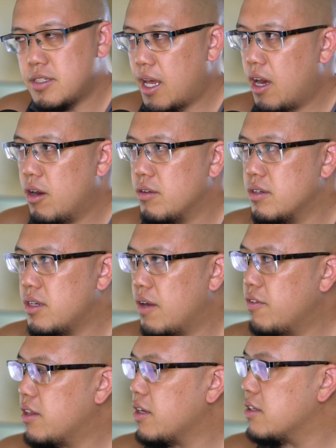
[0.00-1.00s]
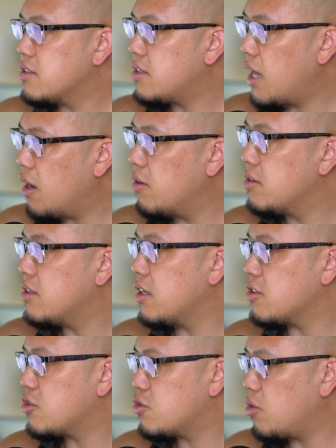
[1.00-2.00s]
sound, everything is sound
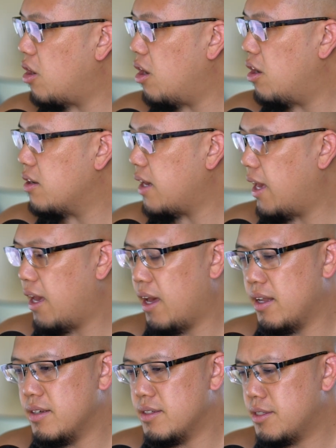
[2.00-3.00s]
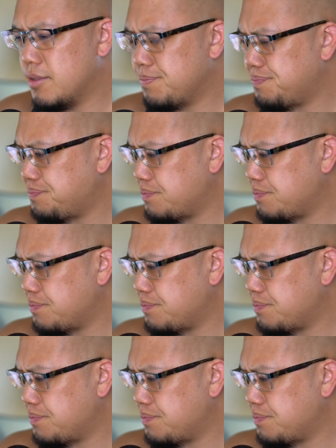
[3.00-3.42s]
and strong and